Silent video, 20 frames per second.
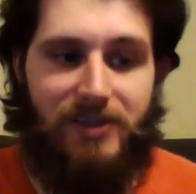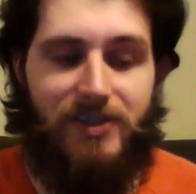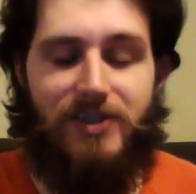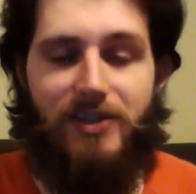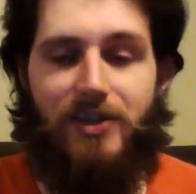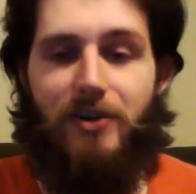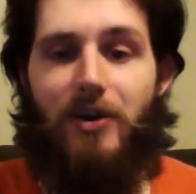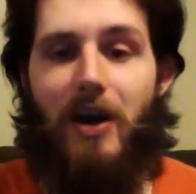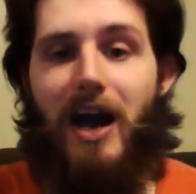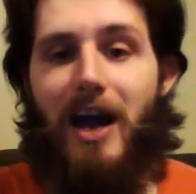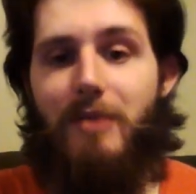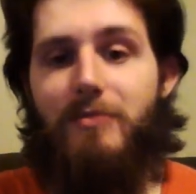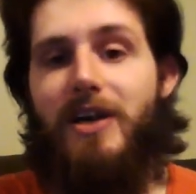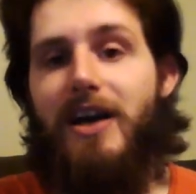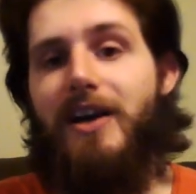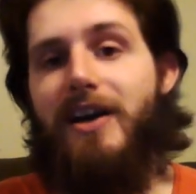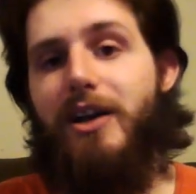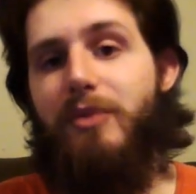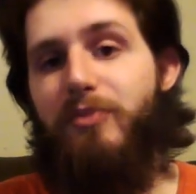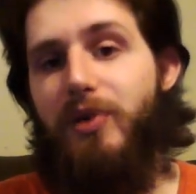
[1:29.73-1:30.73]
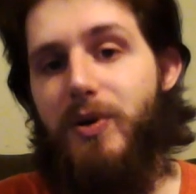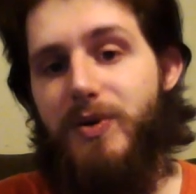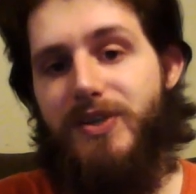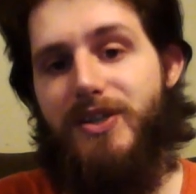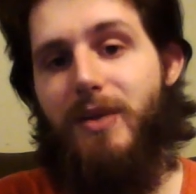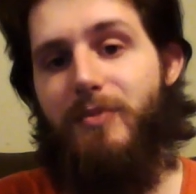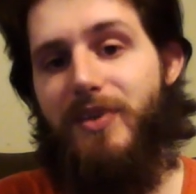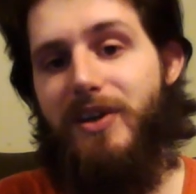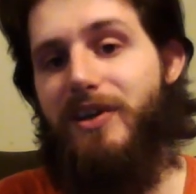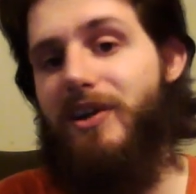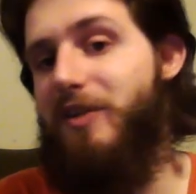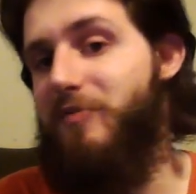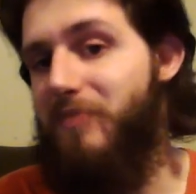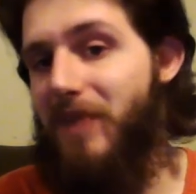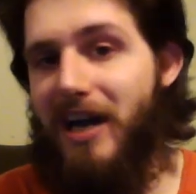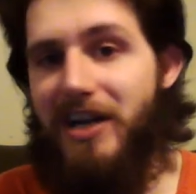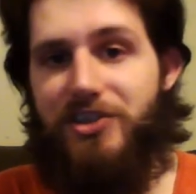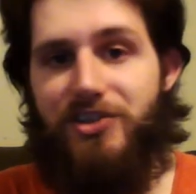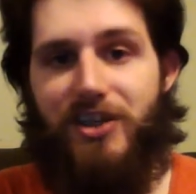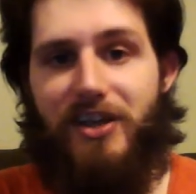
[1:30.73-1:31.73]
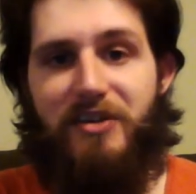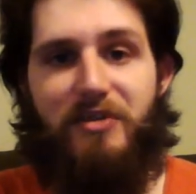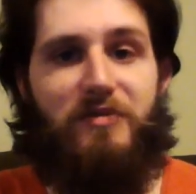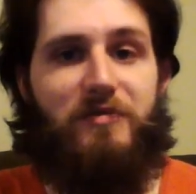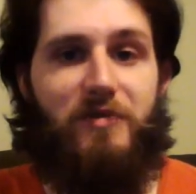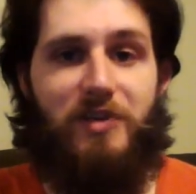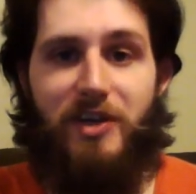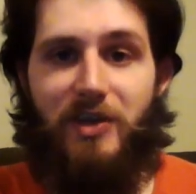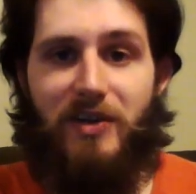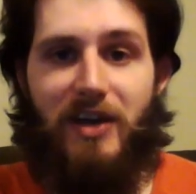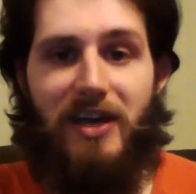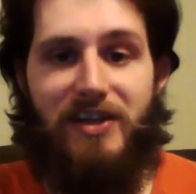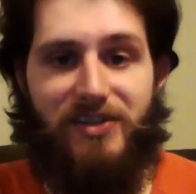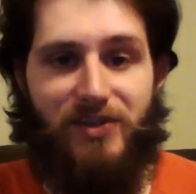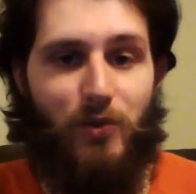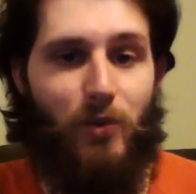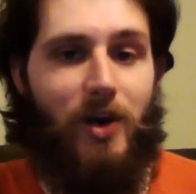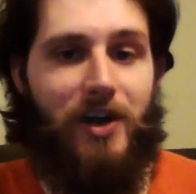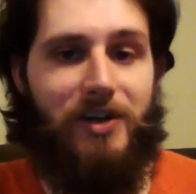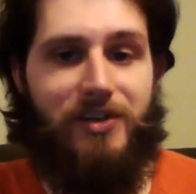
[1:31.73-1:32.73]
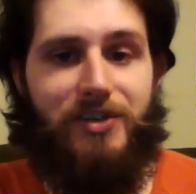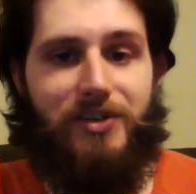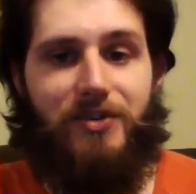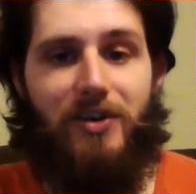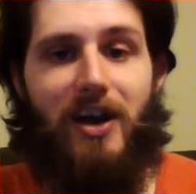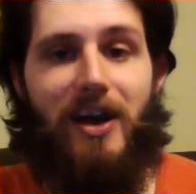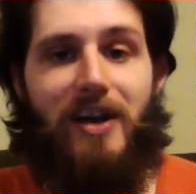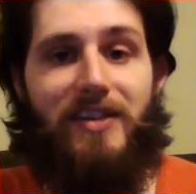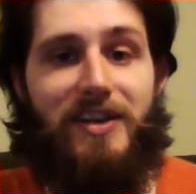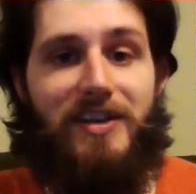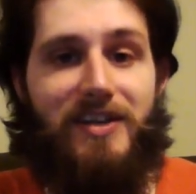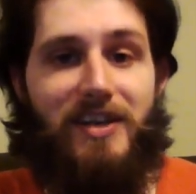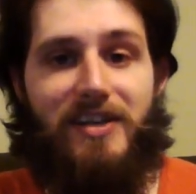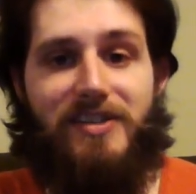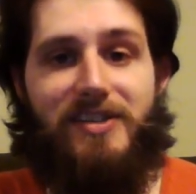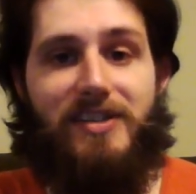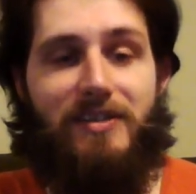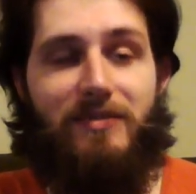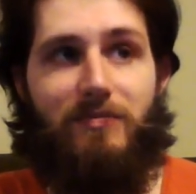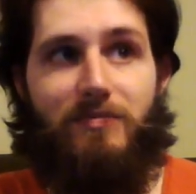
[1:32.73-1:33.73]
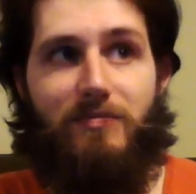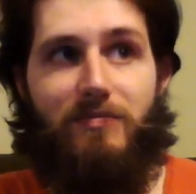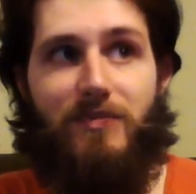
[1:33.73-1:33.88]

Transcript: So I'm not going to post something on my channel for you guys to watch and try that doesn't